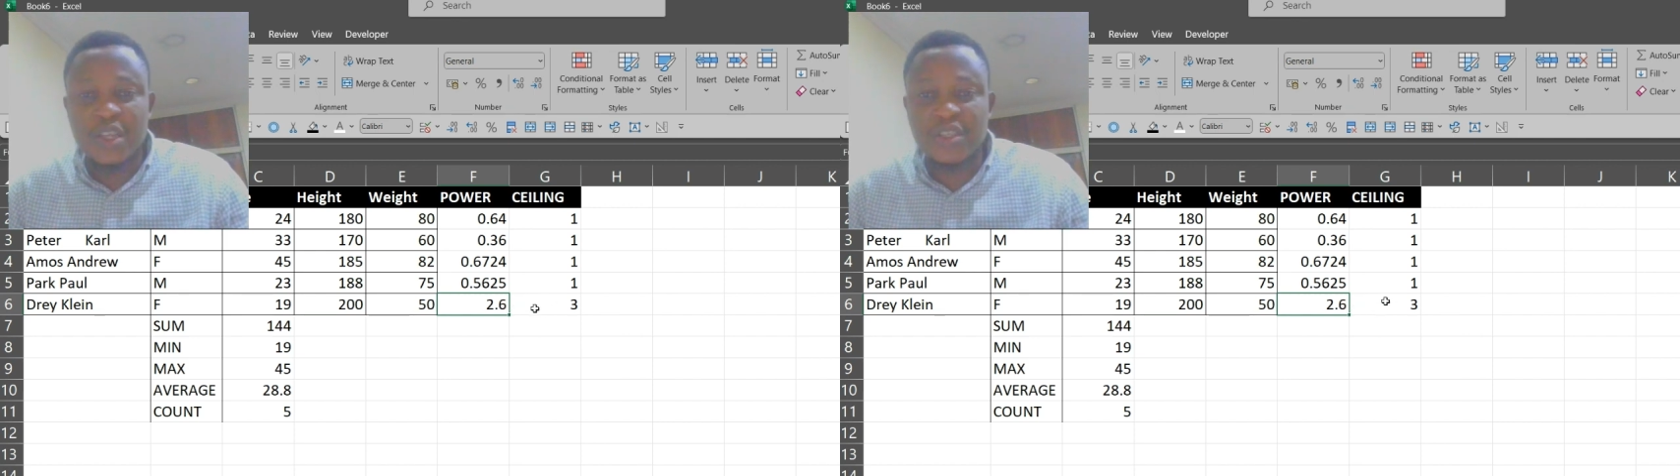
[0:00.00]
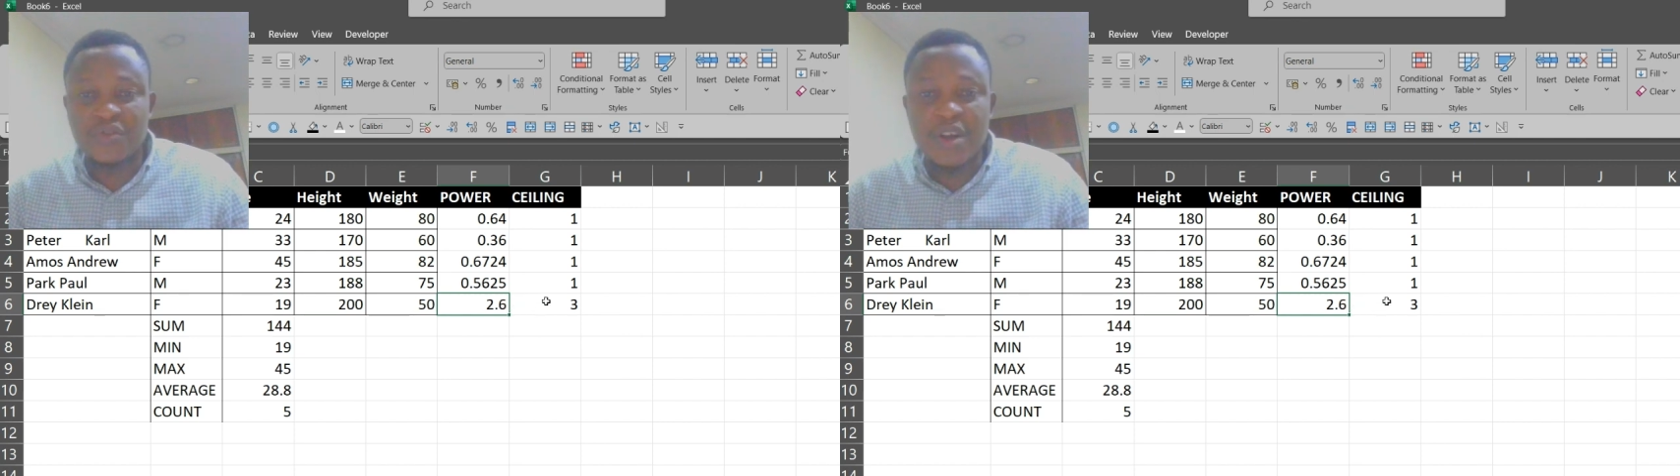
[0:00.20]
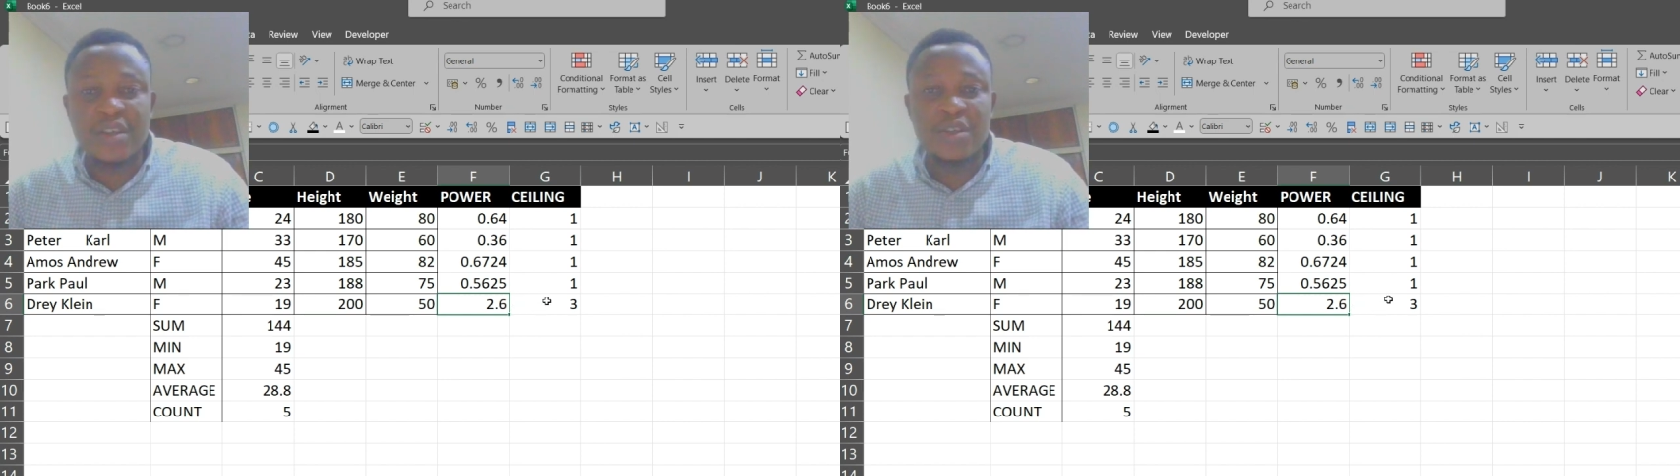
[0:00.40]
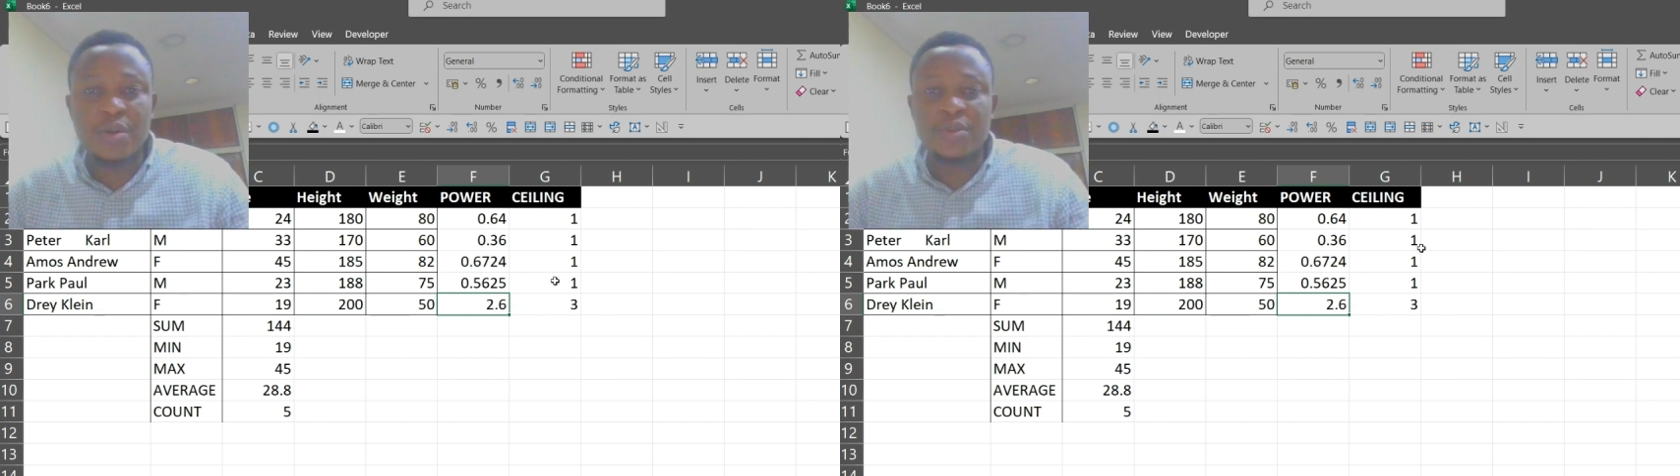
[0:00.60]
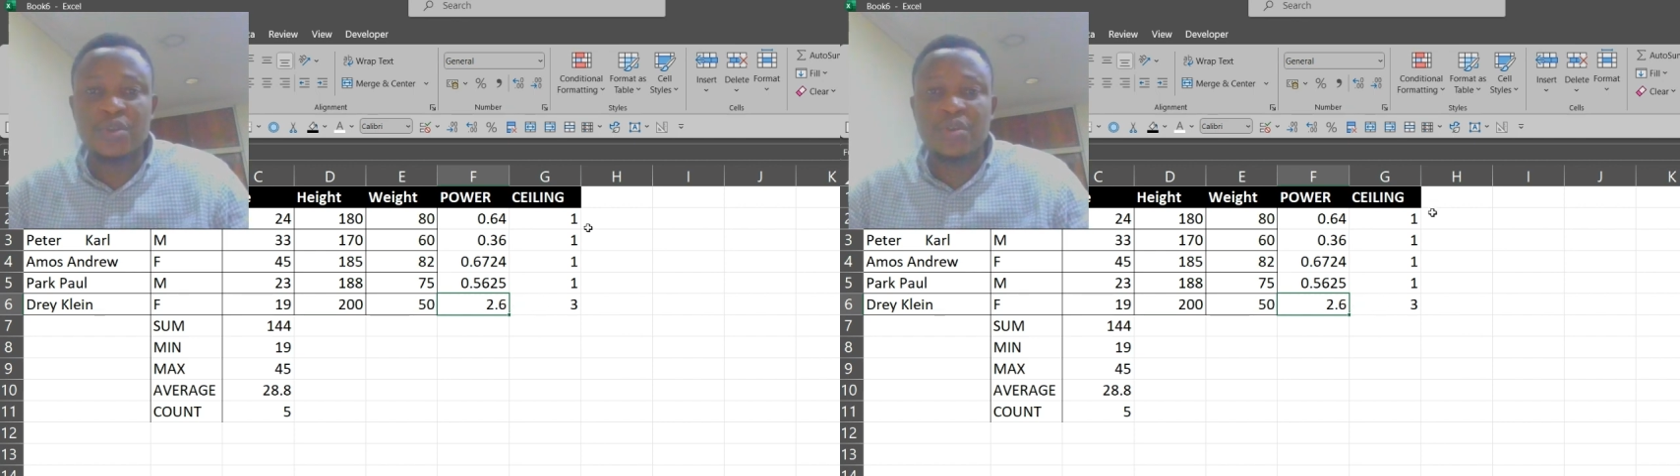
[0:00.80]
it's rounded
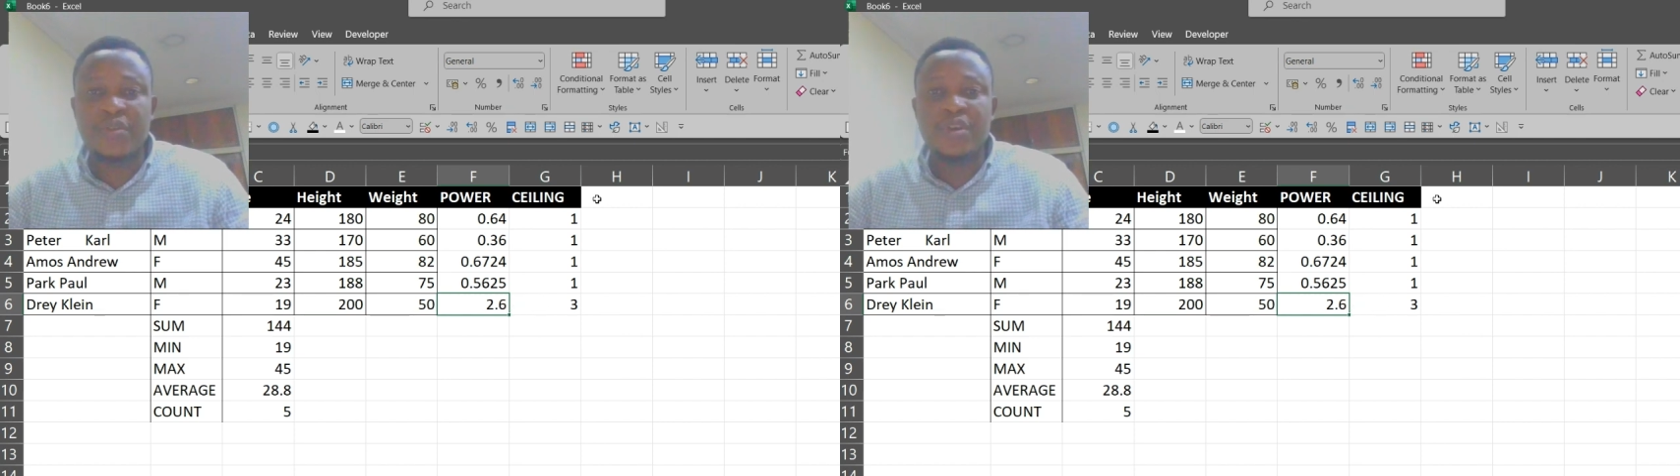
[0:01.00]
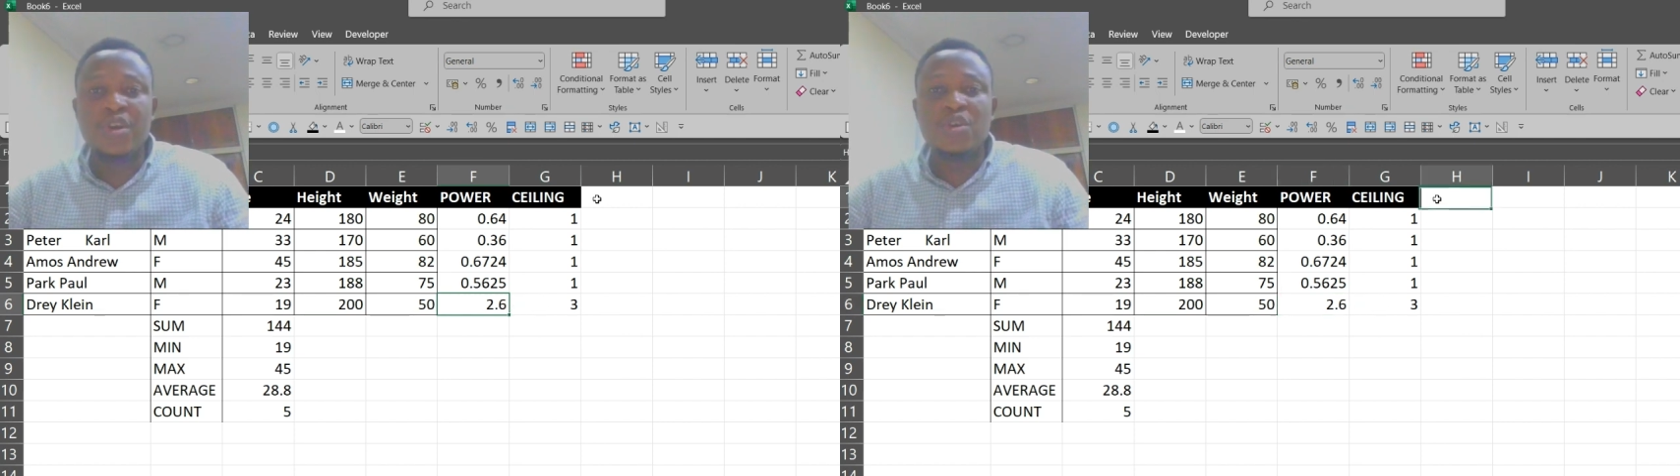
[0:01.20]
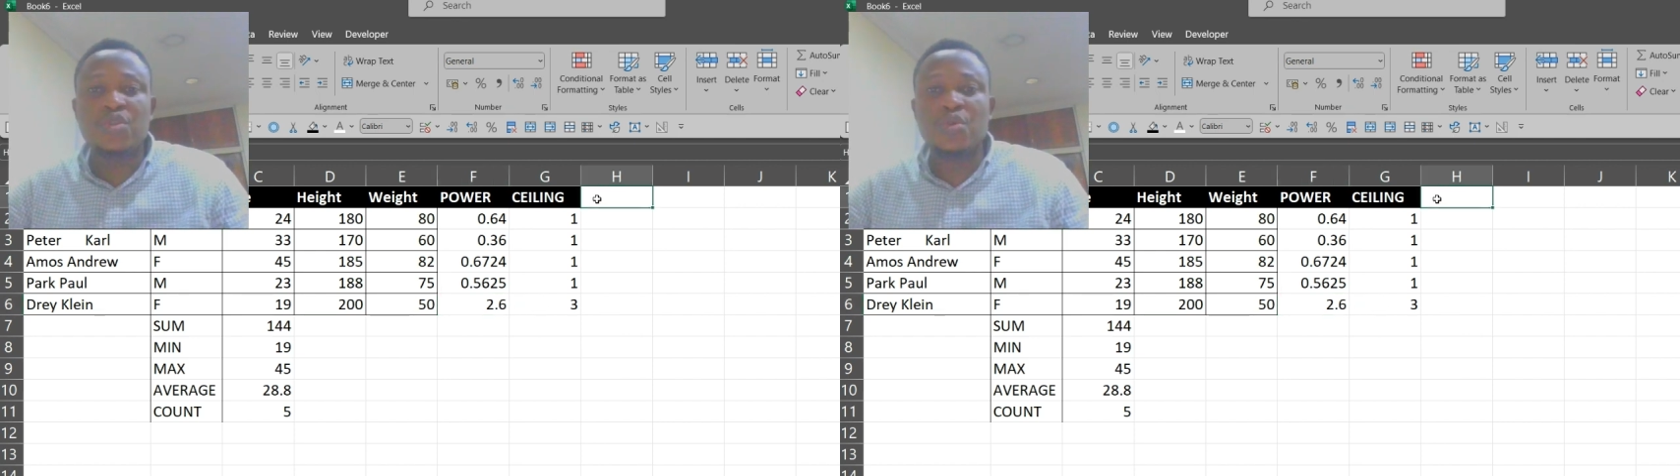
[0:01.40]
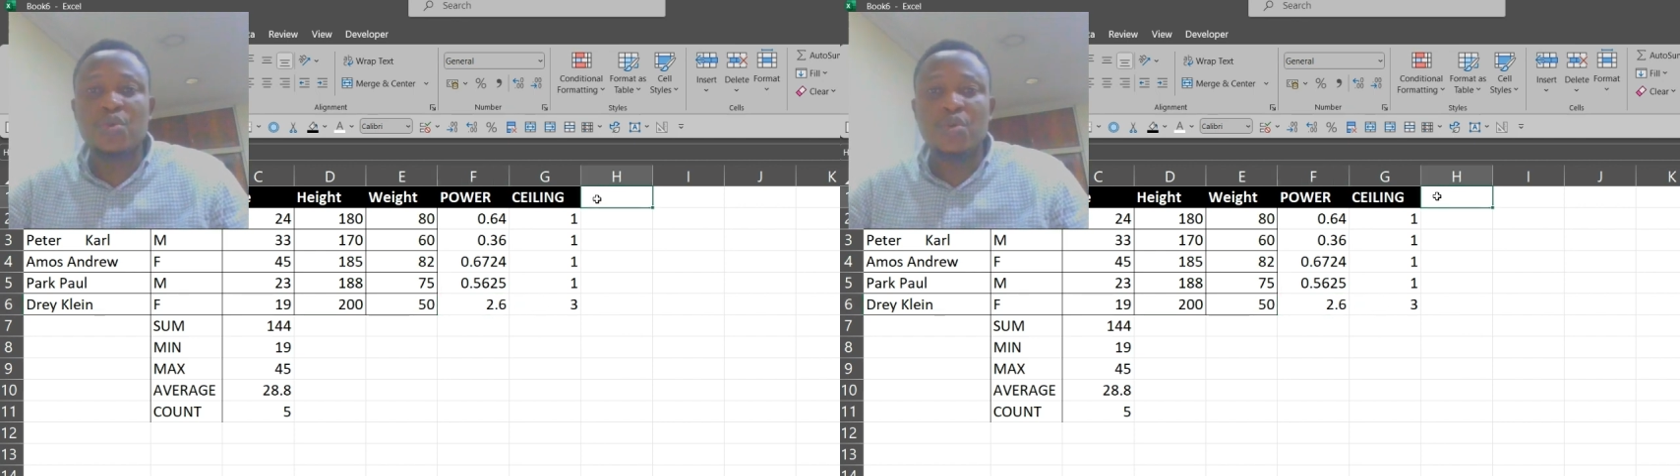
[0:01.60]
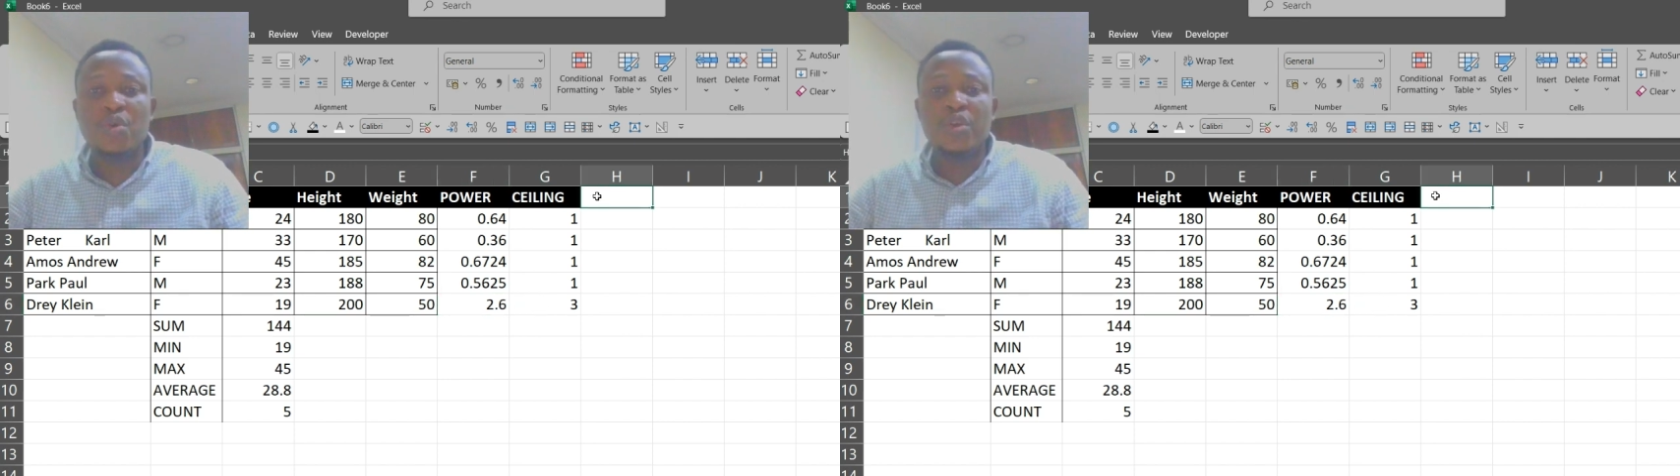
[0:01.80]
up to 3.
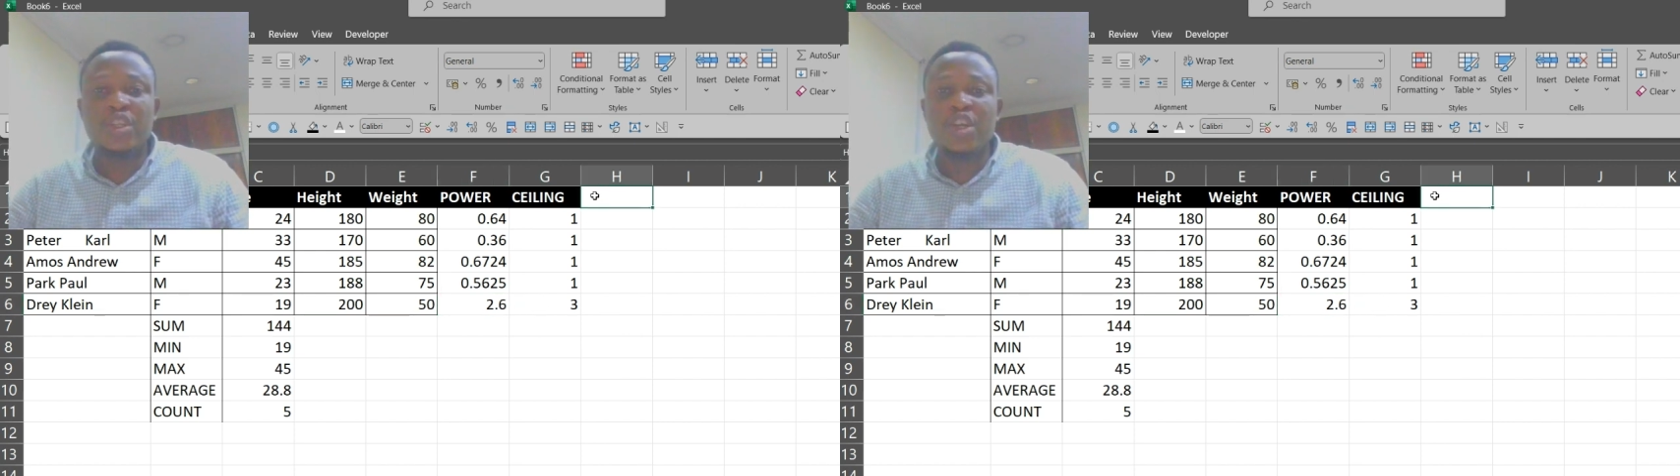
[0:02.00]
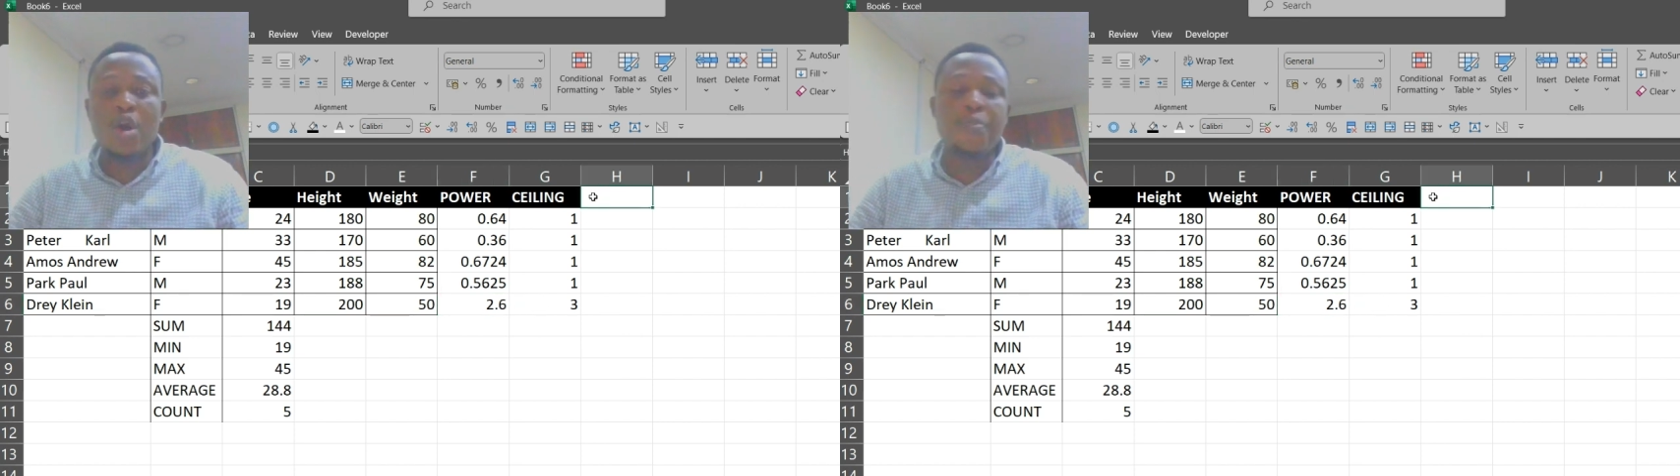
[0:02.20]
So the